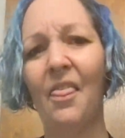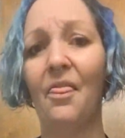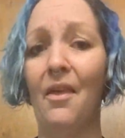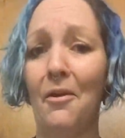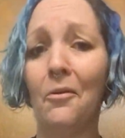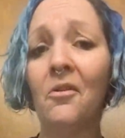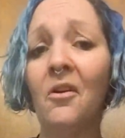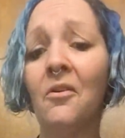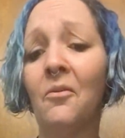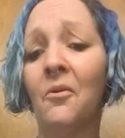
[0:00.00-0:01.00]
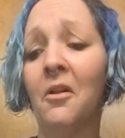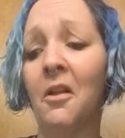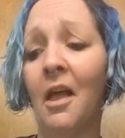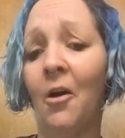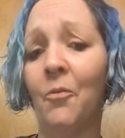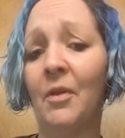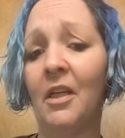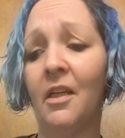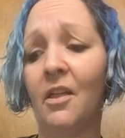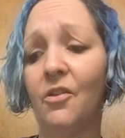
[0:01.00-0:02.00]
they no longer will allow
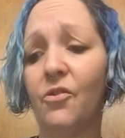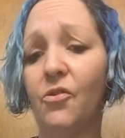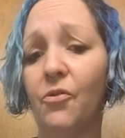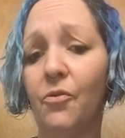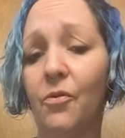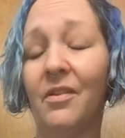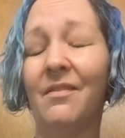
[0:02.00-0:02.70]
me to